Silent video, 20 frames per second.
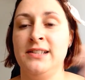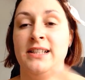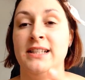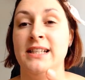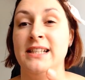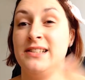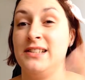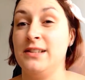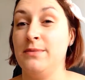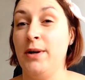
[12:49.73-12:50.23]
and
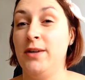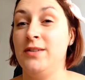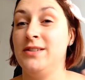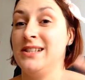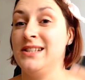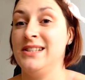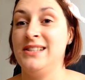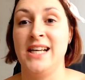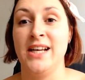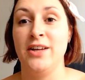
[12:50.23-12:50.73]
it's supposed to
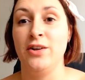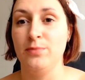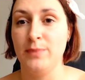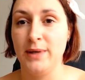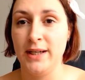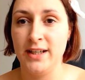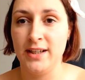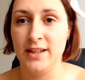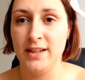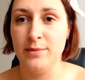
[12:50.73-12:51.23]
set your
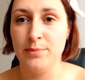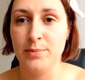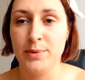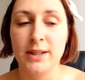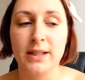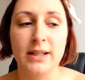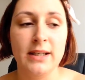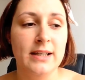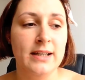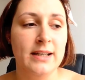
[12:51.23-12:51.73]
makeup
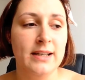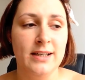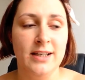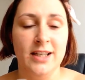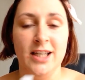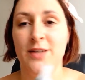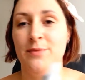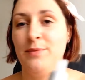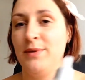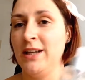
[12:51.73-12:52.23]

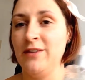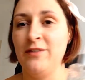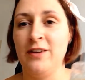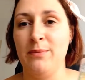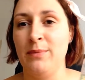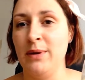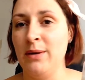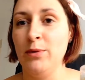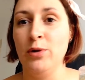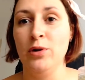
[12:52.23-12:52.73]
and give it a
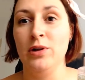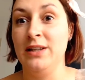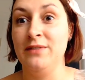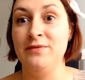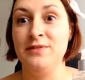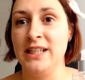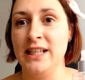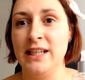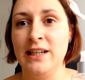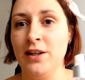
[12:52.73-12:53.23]
bit more
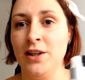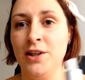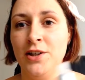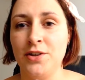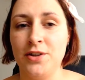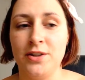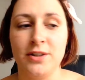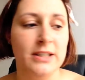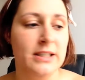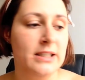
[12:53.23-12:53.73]
lived-in
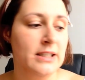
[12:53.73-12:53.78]
look.